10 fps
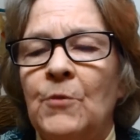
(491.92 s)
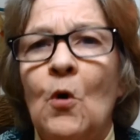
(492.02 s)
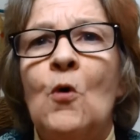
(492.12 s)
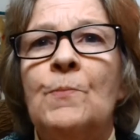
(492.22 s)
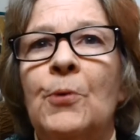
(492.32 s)

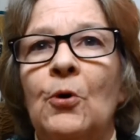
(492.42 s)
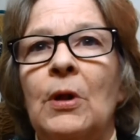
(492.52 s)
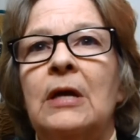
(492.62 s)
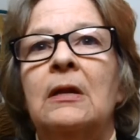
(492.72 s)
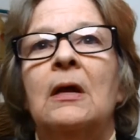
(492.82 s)
cord
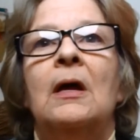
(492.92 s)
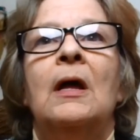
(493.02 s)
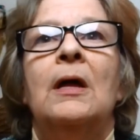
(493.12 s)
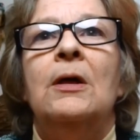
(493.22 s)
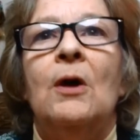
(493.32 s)
pulling,
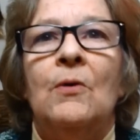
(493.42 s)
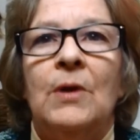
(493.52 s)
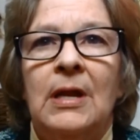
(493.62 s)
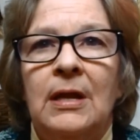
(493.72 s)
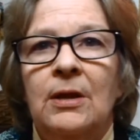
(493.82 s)

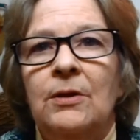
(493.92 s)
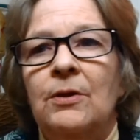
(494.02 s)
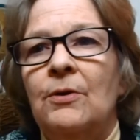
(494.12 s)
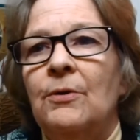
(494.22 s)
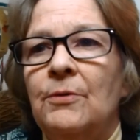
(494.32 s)

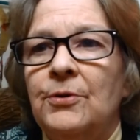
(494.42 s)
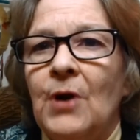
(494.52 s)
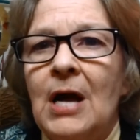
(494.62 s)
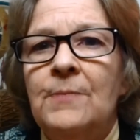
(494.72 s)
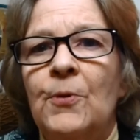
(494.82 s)
you're
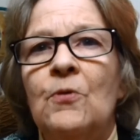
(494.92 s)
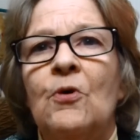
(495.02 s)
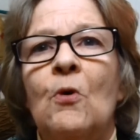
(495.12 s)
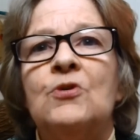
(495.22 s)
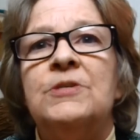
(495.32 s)
trying to pull the
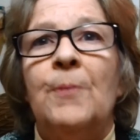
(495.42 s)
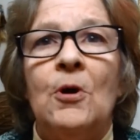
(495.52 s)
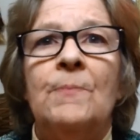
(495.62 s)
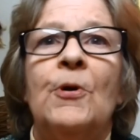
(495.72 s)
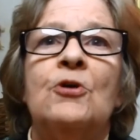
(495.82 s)
cords
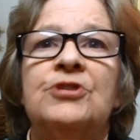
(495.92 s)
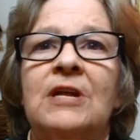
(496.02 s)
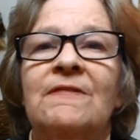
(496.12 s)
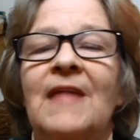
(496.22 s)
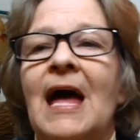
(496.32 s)
upon a
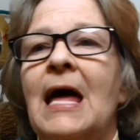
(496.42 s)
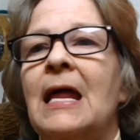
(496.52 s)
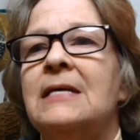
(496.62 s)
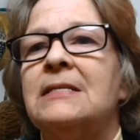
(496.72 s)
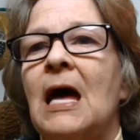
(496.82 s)
person that
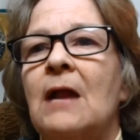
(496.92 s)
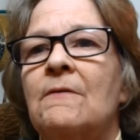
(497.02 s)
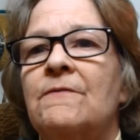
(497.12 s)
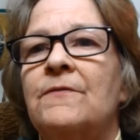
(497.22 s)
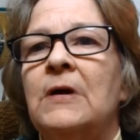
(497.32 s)
has kind
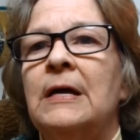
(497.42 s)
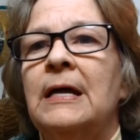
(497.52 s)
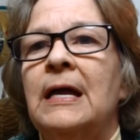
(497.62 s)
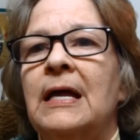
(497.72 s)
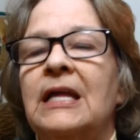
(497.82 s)
of
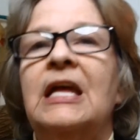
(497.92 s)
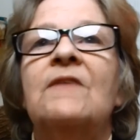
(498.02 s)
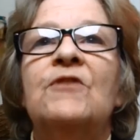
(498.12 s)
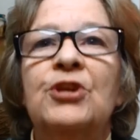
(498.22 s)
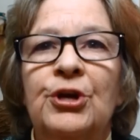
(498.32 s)

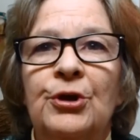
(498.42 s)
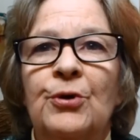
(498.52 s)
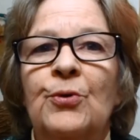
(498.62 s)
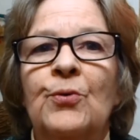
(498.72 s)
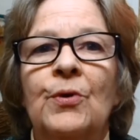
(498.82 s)
given
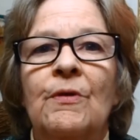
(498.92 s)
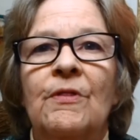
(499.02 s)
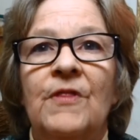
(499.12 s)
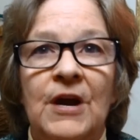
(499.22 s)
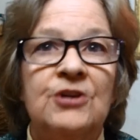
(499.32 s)
you
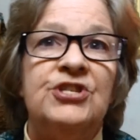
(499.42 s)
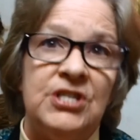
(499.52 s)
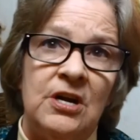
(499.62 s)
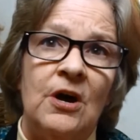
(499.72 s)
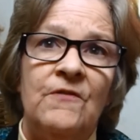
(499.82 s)
their
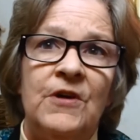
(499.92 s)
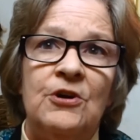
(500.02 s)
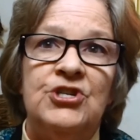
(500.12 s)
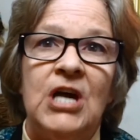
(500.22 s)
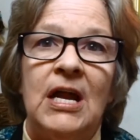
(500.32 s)
stuff
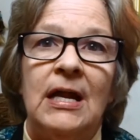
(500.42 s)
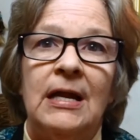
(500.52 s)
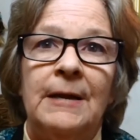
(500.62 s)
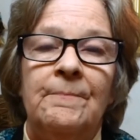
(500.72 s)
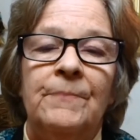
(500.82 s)

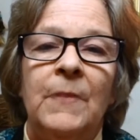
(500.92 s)
energetically.